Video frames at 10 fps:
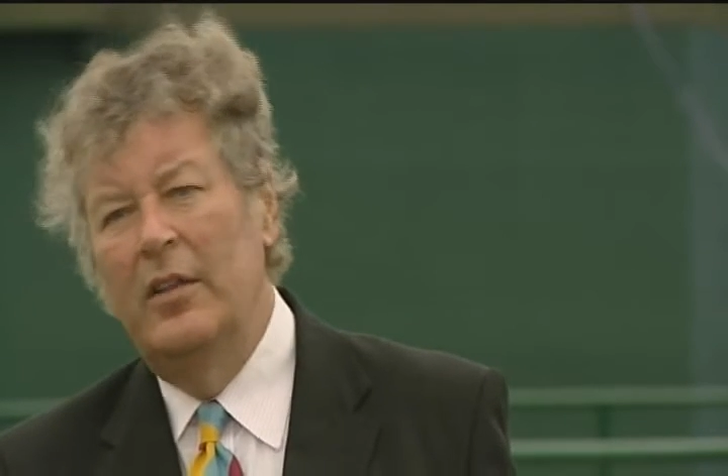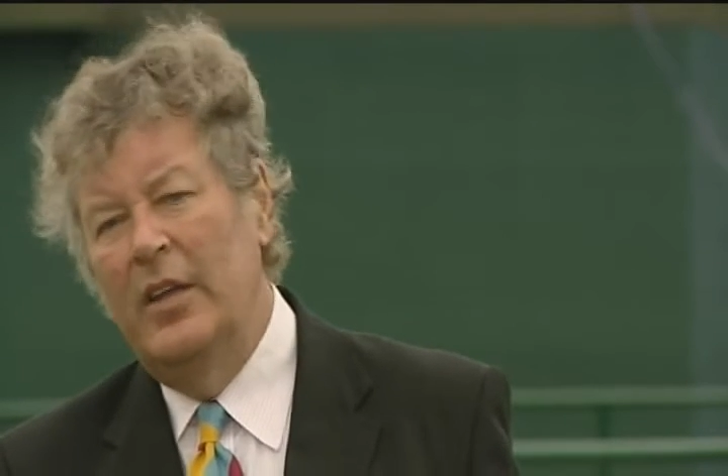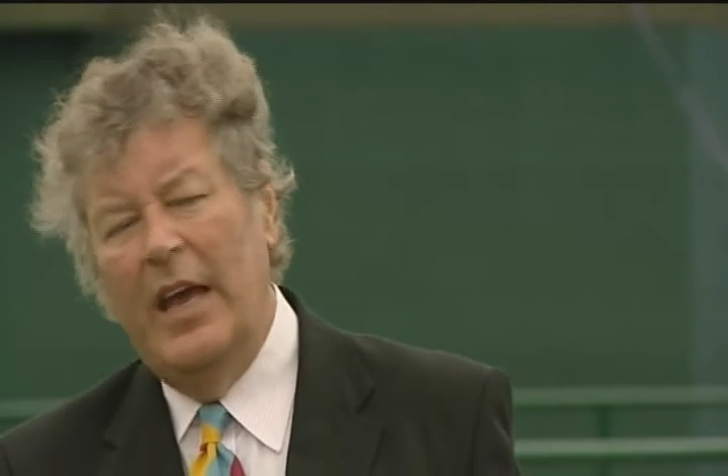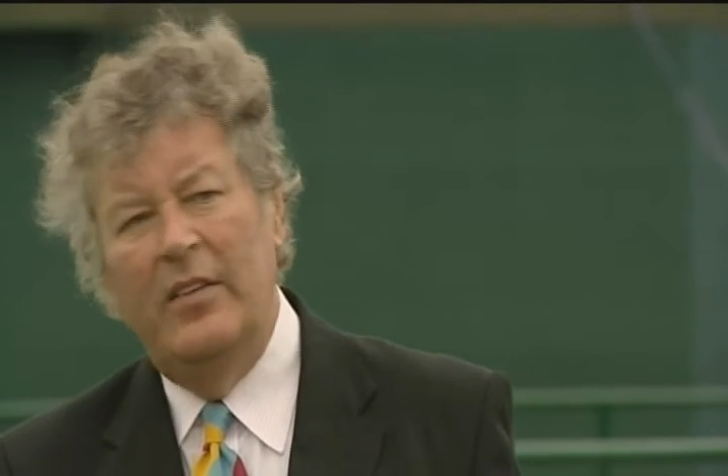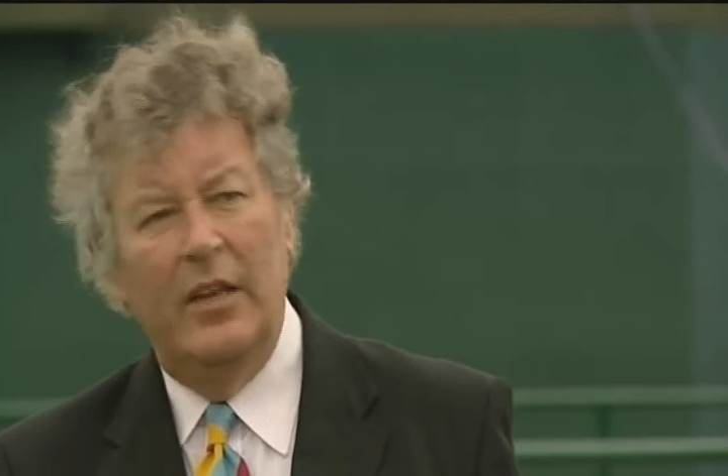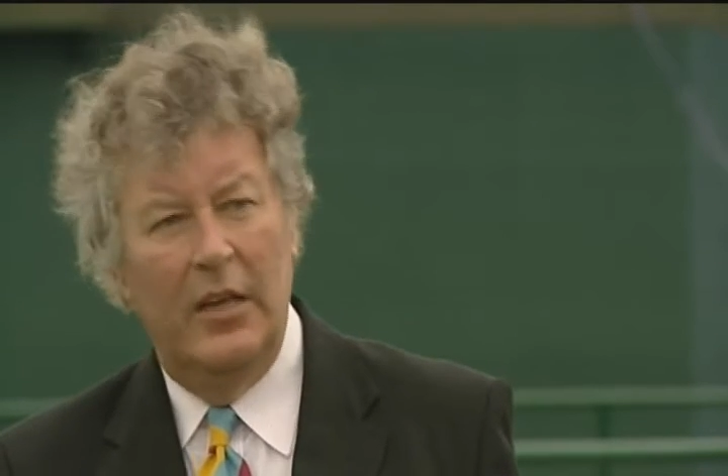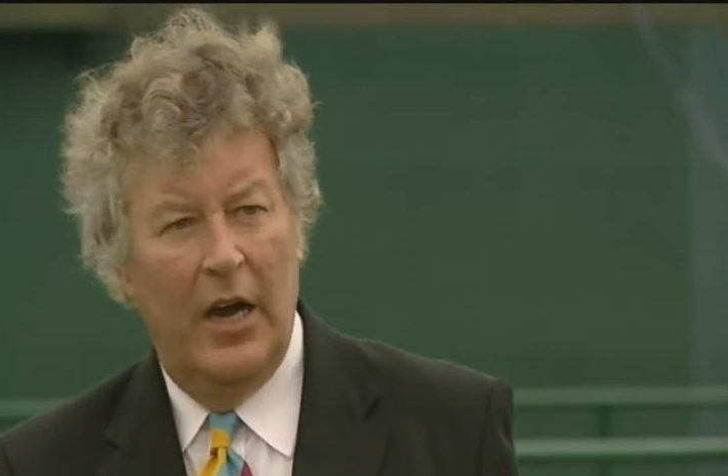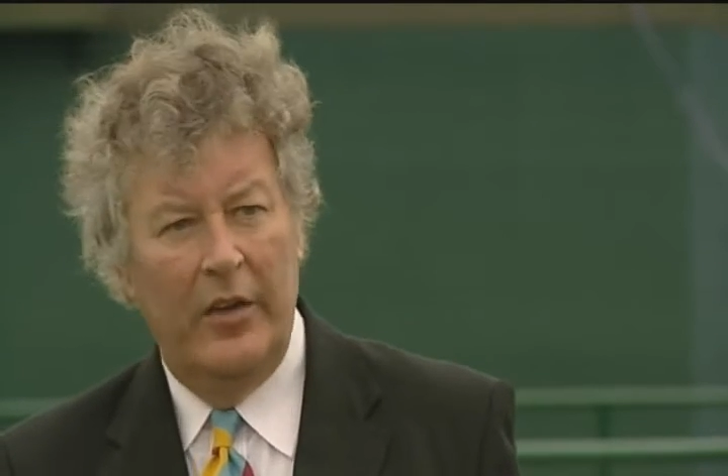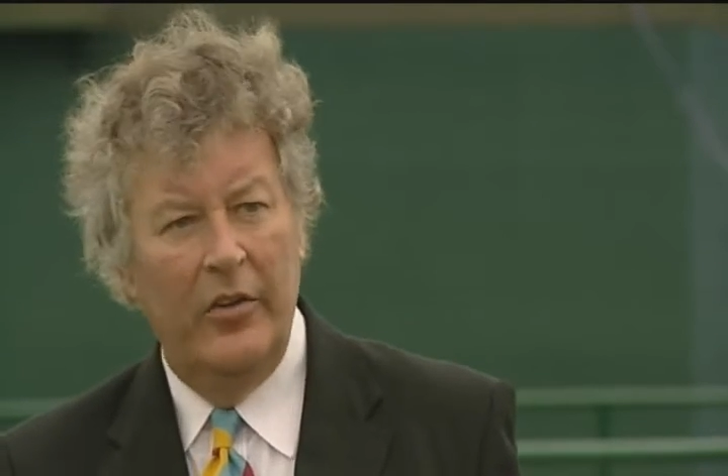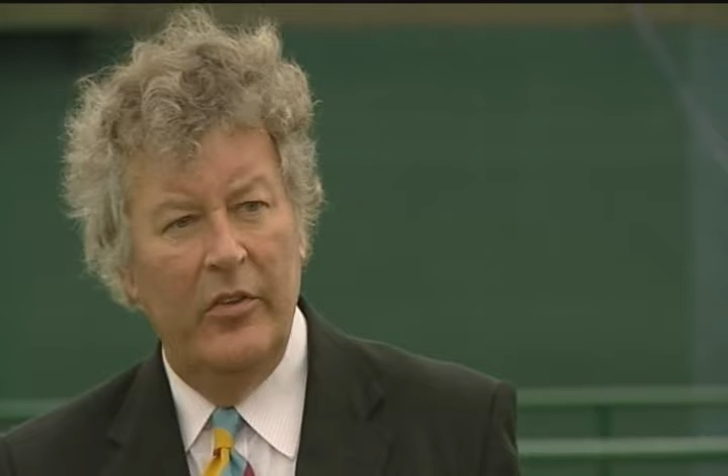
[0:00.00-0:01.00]
the
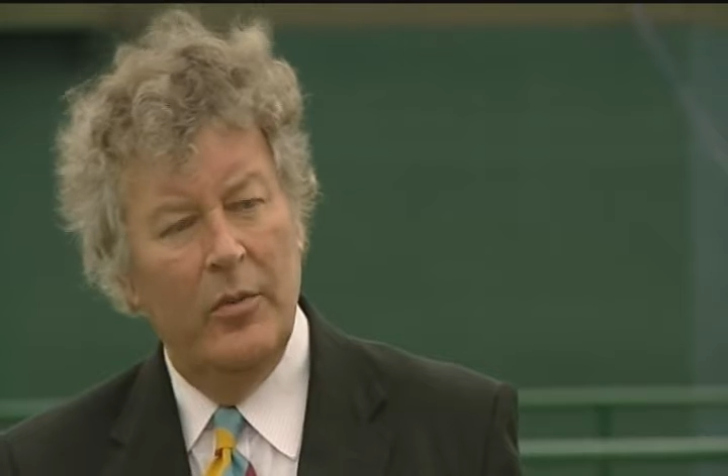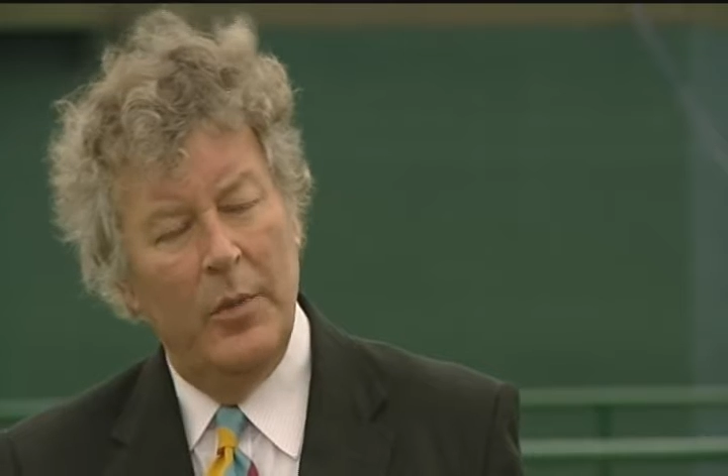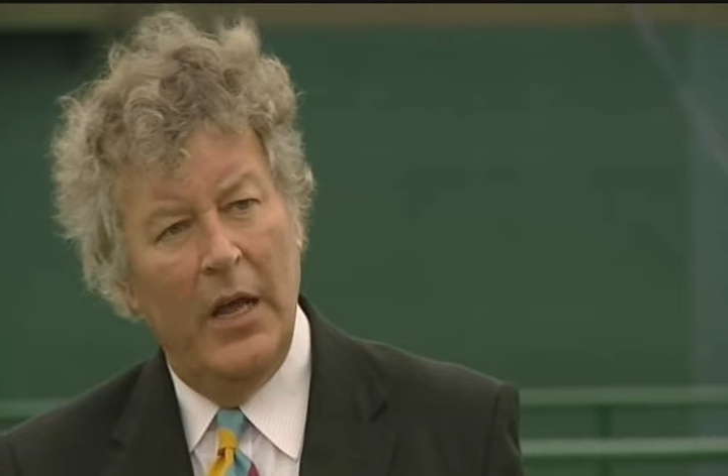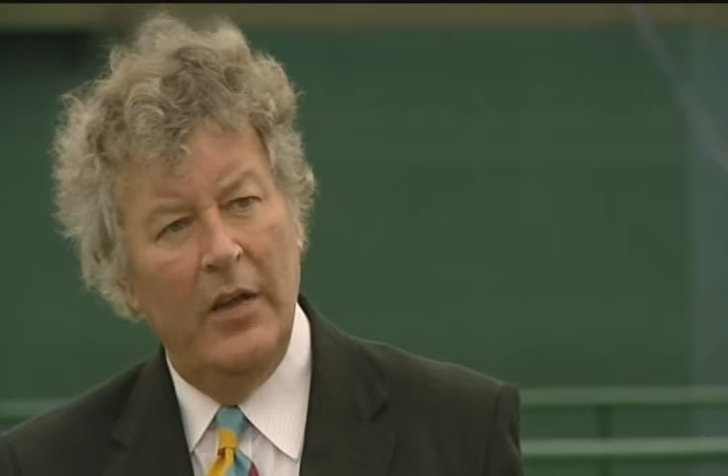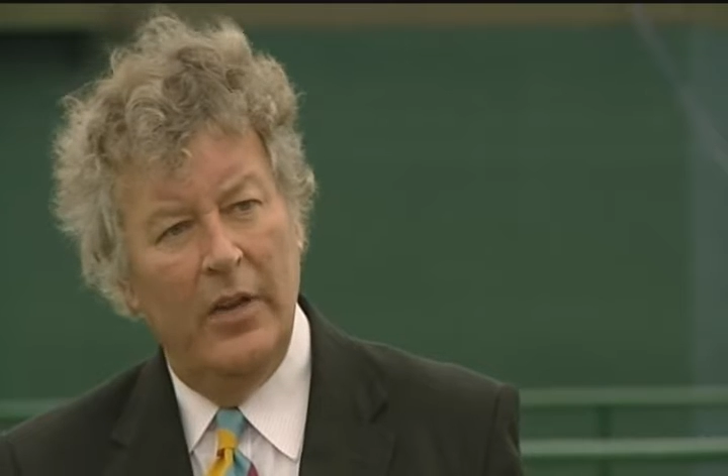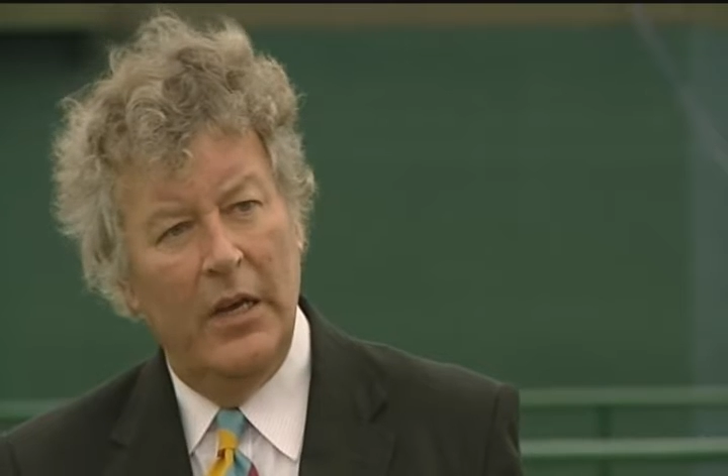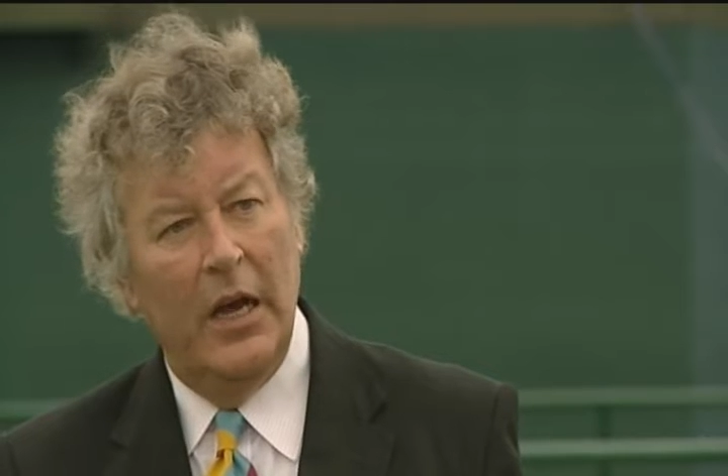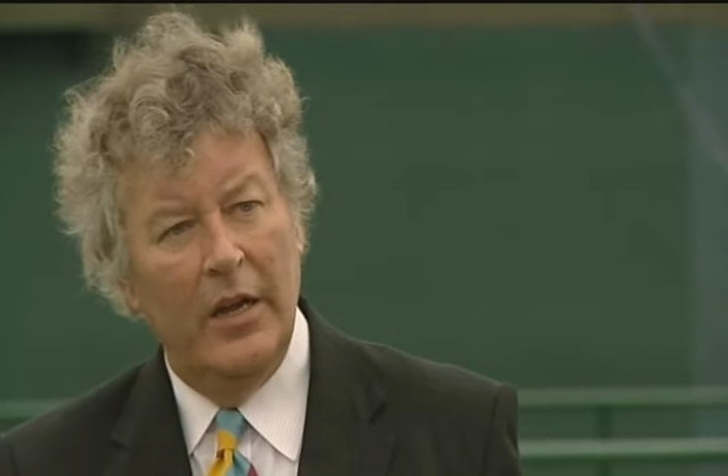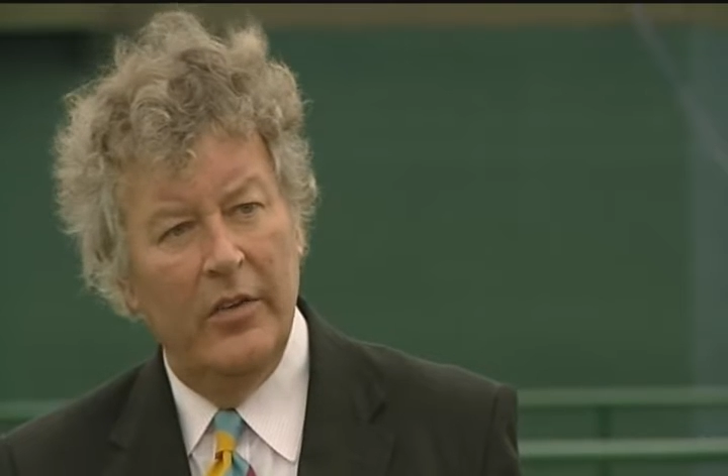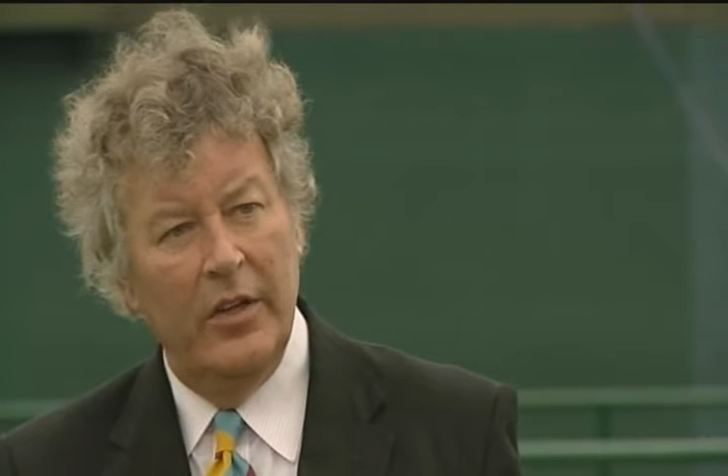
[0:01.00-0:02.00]
1890s, the
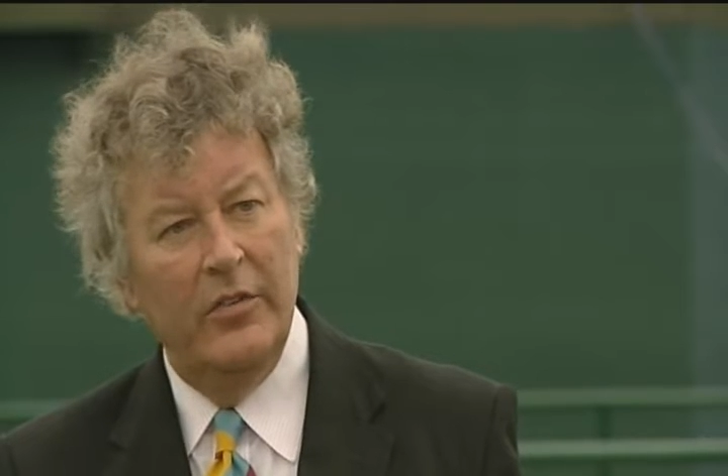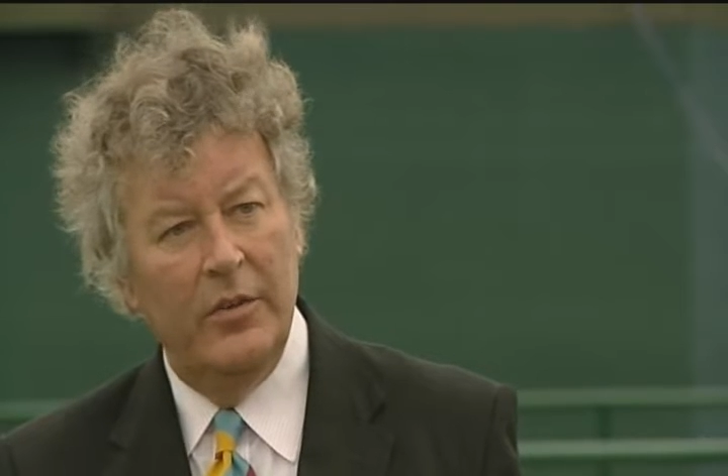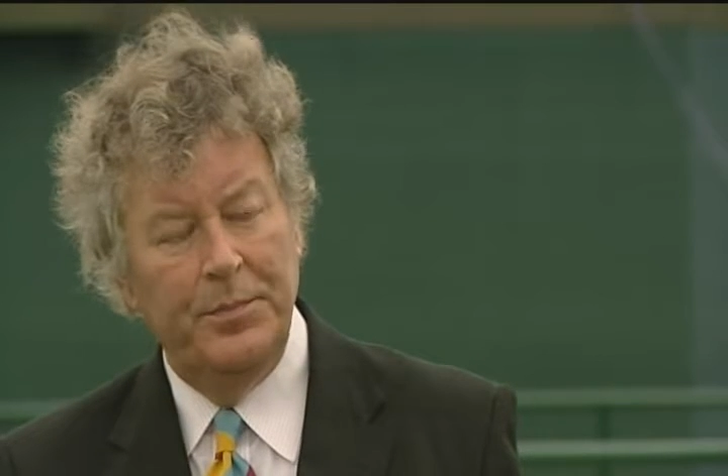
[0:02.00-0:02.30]
mid-1890s.